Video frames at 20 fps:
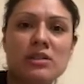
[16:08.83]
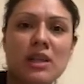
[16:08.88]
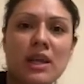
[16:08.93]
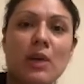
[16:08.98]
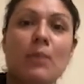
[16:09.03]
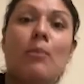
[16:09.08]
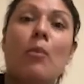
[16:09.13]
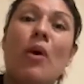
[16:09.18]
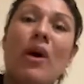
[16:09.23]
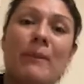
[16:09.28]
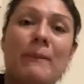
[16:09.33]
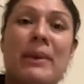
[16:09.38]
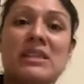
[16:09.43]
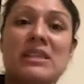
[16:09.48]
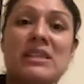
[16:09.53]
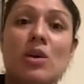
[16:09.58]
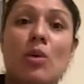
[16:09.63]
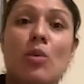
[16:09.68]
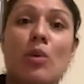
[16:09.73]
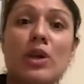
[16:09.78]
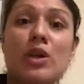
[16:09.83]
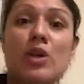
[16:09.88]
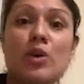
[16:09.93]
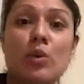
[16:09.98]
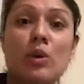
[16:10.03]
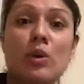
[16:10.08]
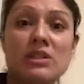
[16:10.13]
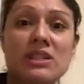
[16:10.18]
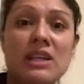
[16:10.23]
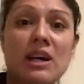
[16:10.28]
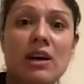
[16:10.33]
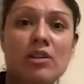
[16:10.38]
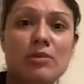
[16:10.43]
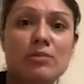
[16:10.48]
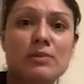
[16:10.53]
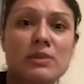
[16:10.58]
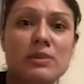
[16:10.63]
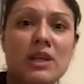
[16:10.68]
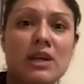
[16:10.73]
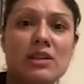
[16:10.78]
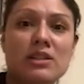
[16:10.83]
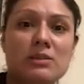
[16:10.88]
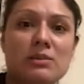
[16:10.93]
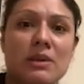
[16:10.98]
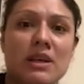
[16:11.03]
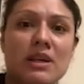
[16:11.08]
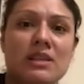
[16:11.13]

like what based on what you will tells me,